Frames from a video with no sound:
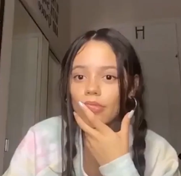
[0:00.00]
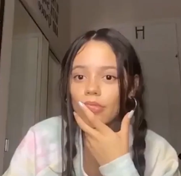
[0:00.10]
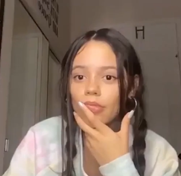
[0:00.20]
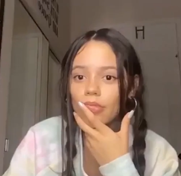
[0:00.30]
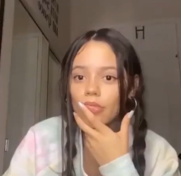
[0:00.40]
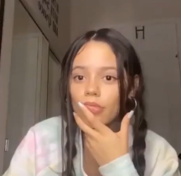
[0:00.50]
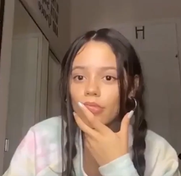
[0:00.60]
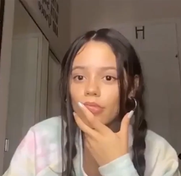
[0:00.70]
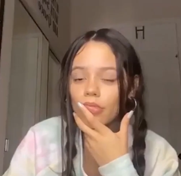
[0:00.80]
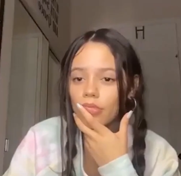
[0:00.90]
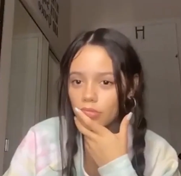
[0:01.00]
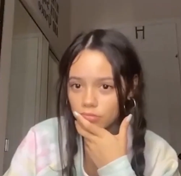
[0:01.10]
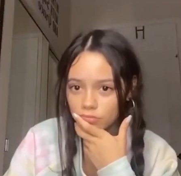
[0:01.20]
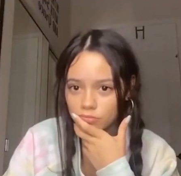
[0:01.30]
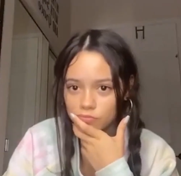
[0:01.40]

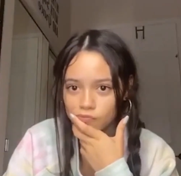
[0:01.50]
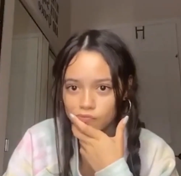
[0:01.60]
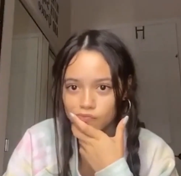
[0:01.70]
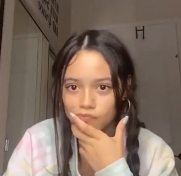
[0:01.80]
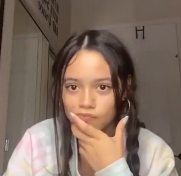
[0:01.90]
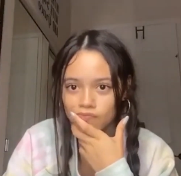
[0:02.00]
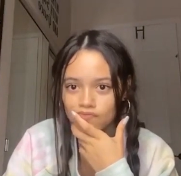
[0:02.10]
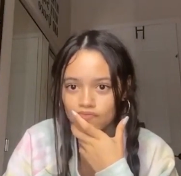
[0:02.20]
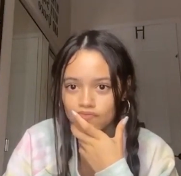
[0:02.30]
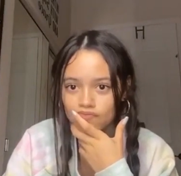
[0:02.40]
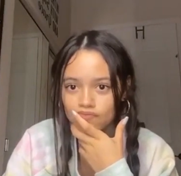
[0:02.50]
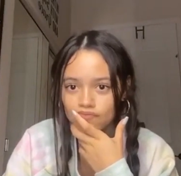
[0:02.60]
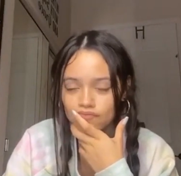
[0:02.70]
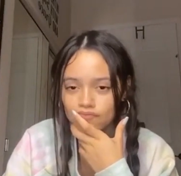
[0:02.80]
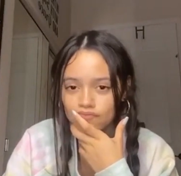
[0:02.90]

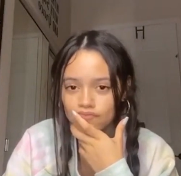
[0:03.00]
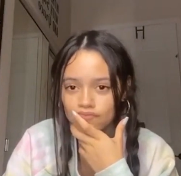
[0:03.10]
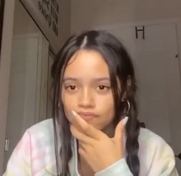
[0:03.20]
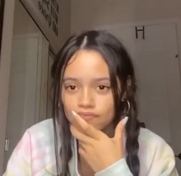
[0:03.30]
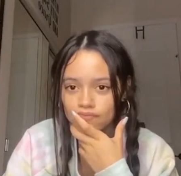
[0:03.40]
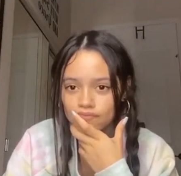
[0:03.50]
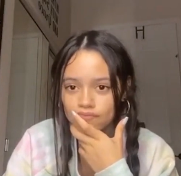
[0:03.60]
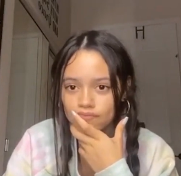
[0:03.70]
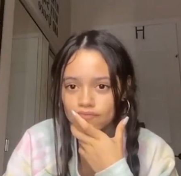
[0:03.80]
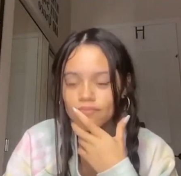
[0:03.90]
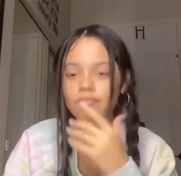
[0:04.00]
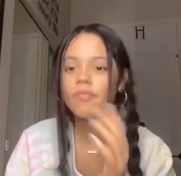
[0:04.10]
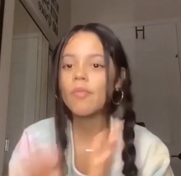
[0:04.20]
No one is speaking in this clip.